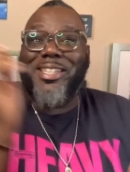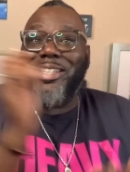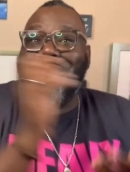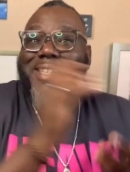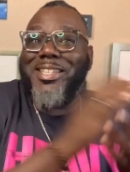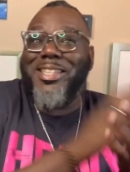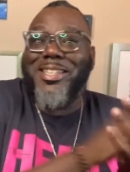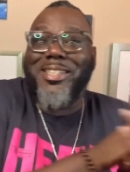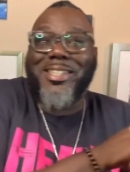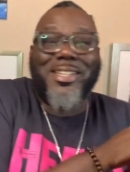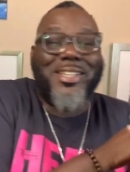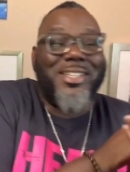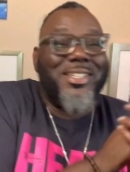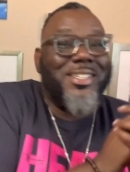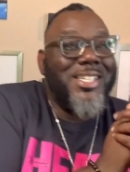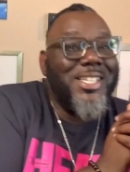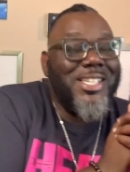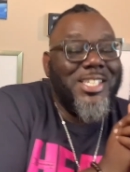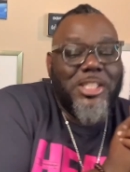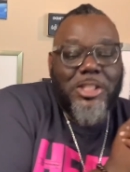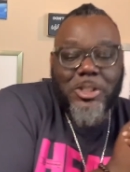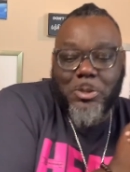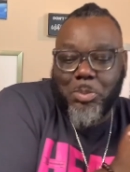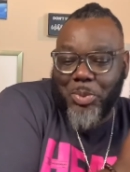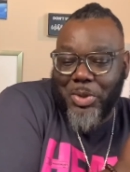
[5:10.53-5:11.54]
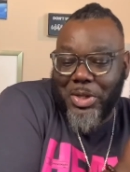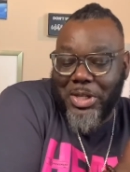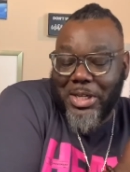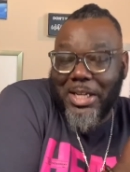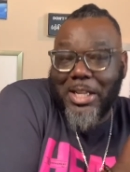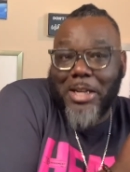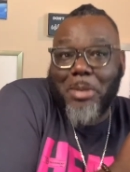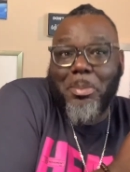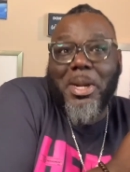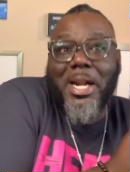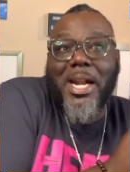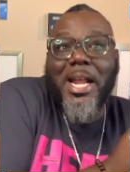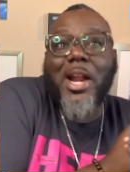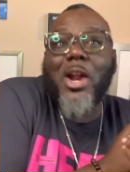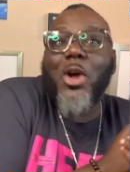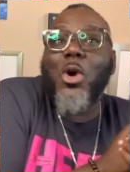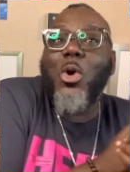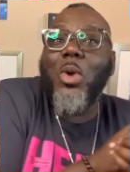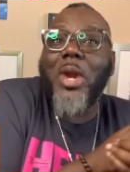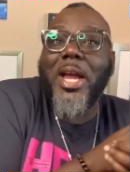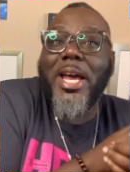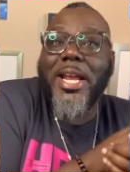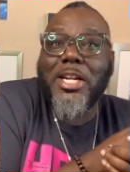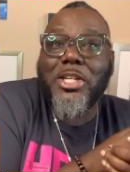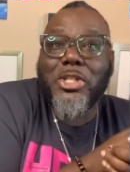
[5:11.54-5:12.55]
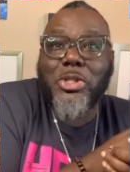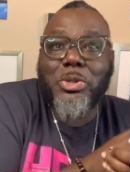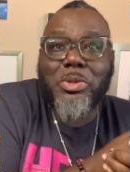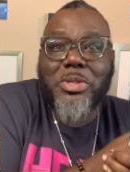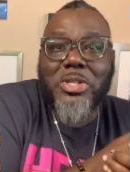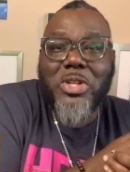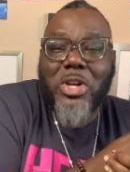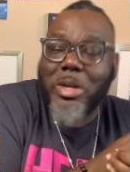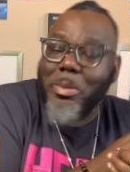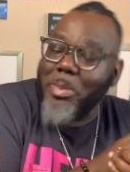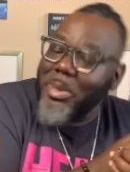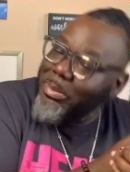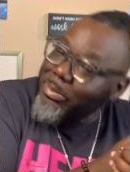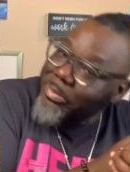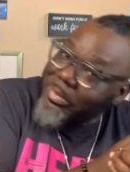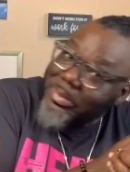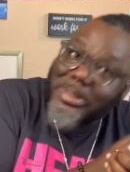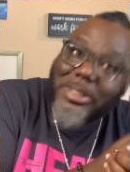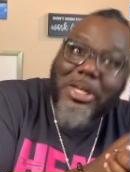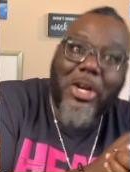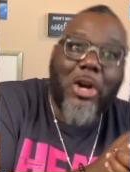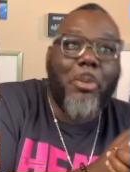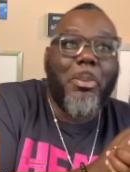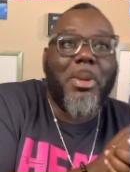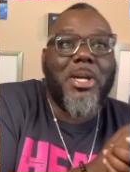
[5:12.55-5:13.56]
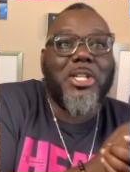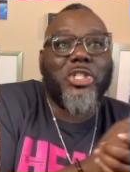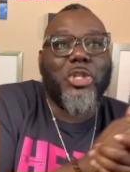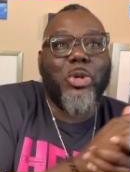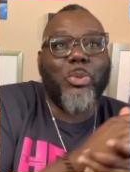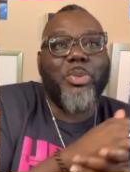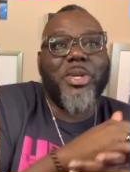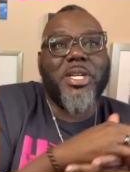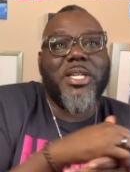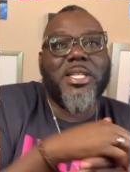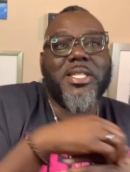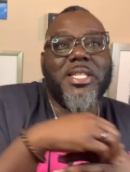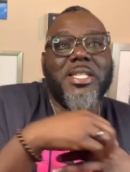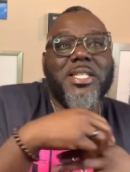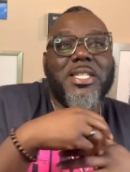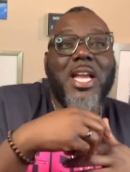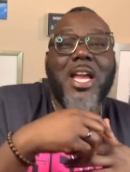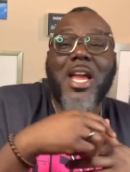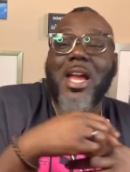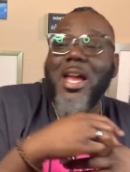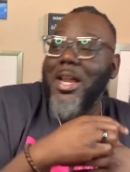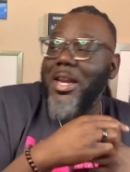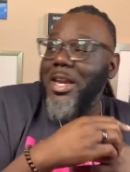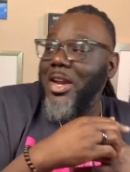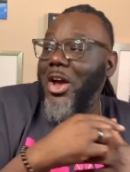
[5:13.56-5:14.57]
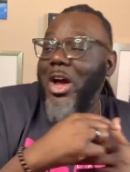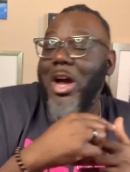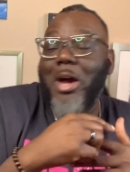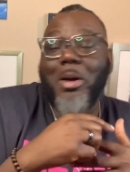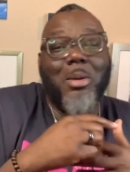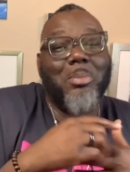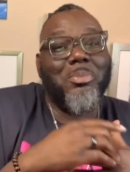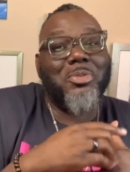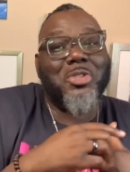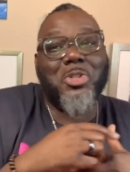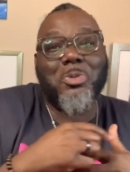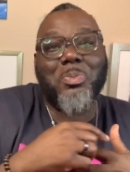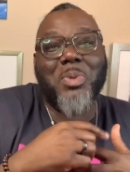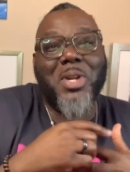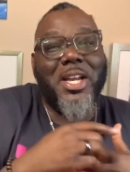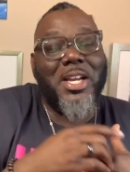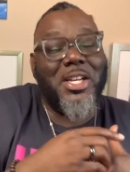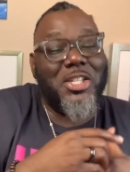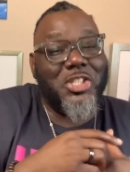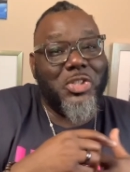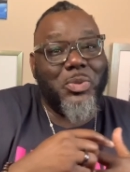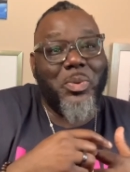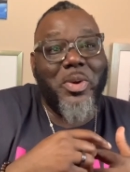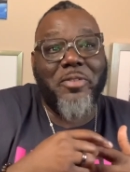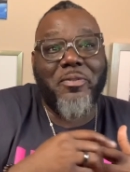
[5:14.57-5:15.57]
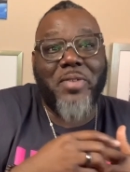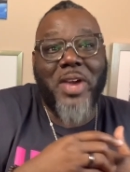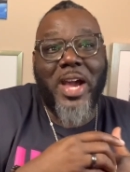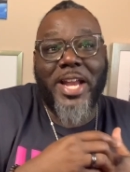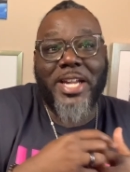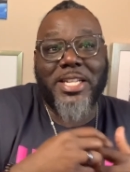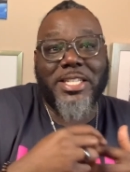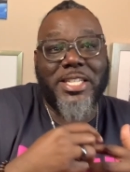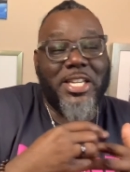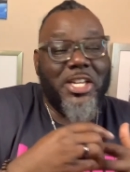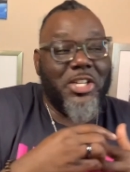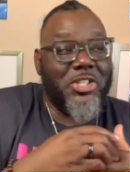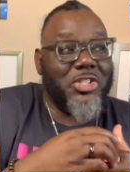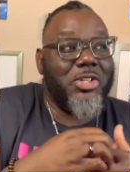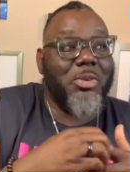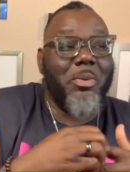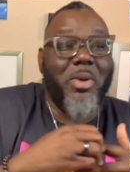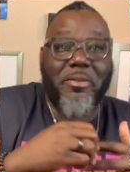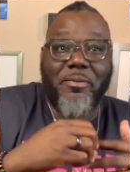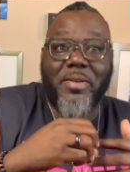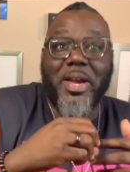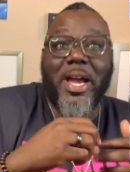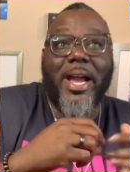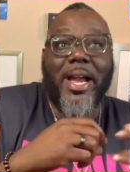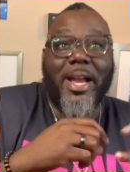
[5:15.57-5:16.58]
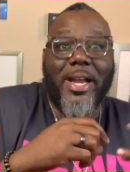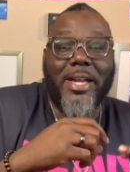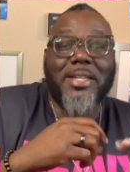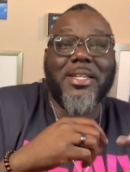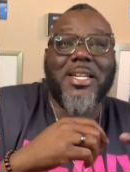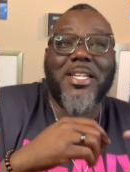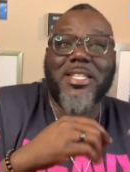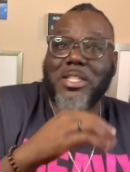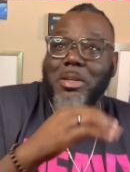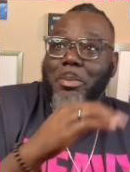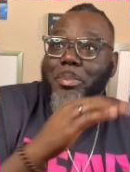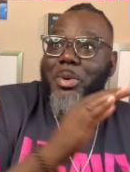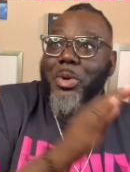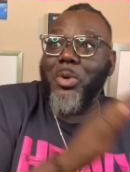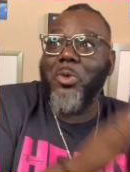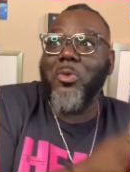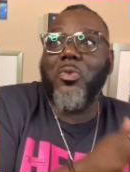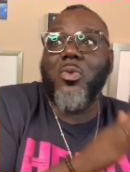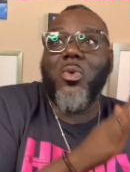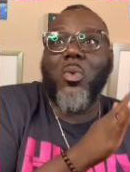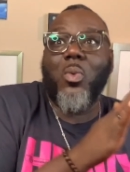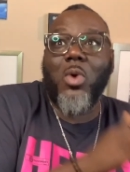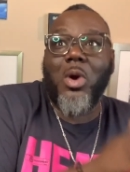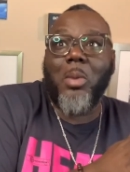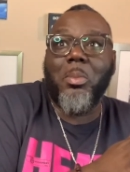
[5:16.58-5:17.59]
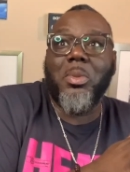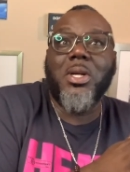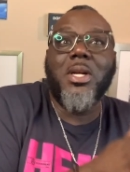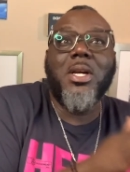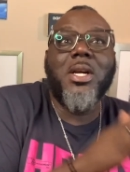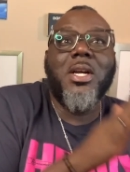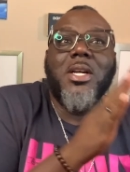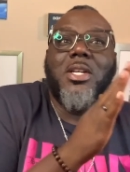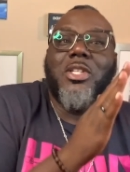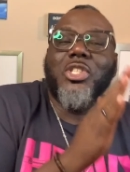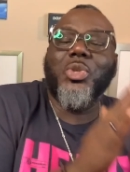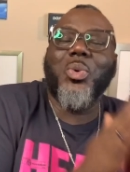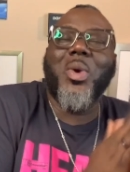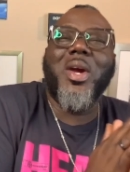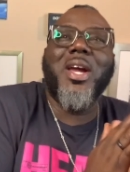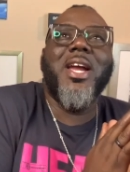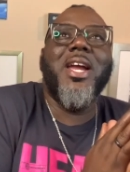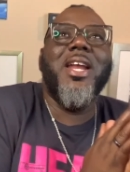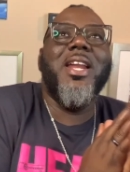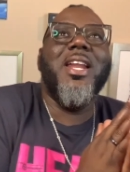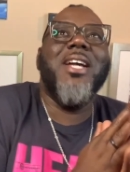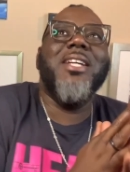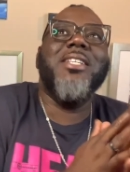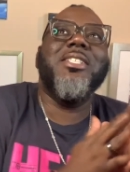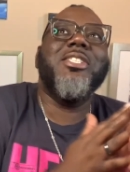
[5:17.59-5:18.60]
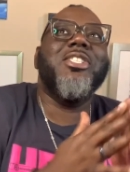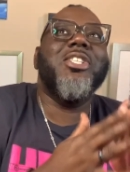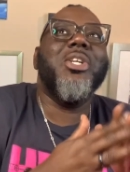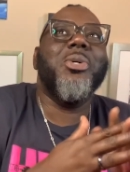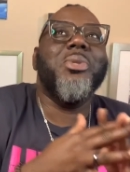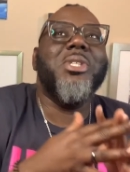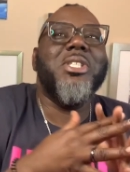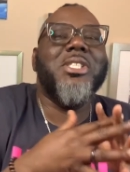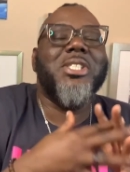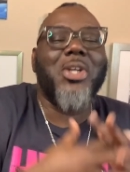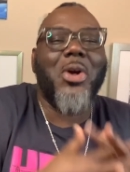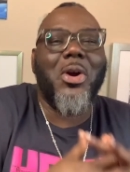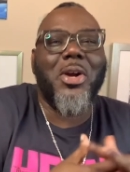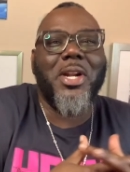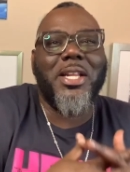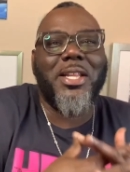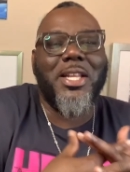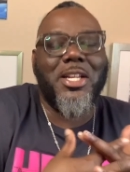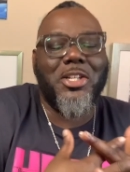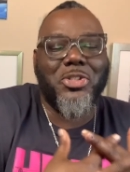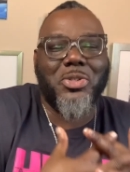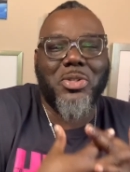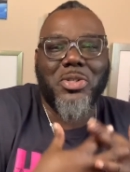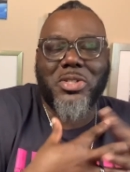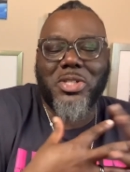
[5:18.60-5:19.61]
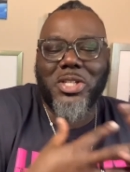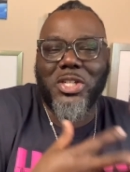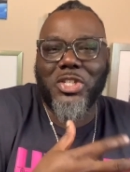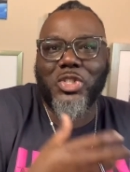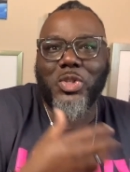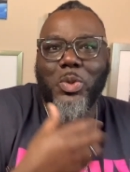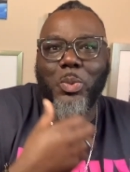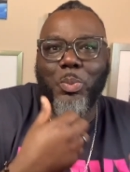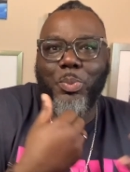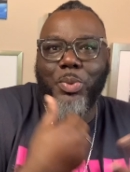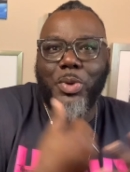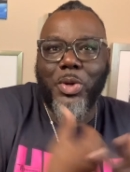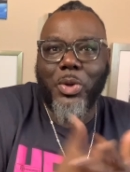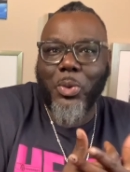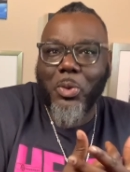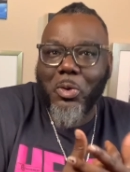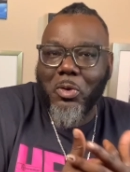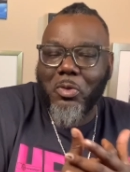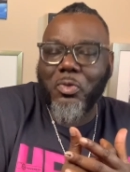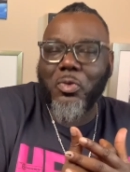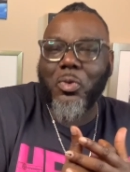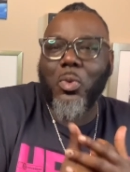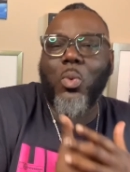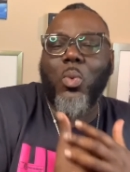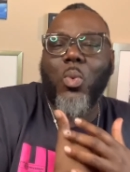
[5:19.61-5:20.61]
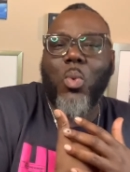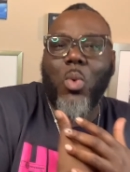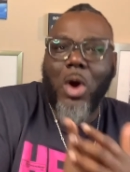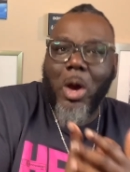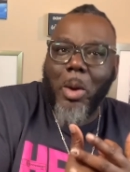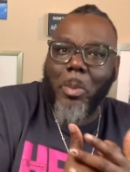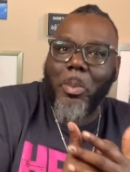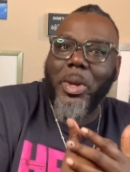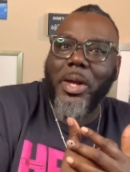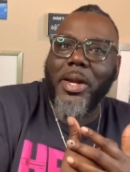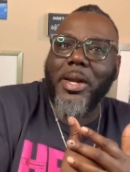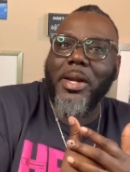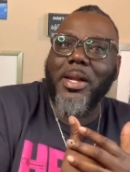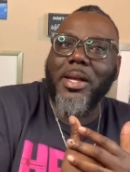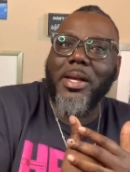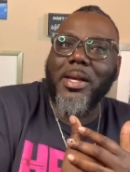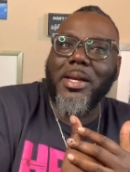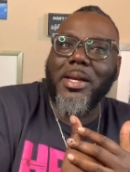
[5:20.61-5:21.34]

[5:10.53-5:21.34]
Girl, sprinkle a little bit of that old lady juice on him and go about your business. No, I'm just playing, because Sheree fine as hell. Sheree fine. That's a beautiful woman. Sheree, and that's so disheartening that you're such a beautiful woman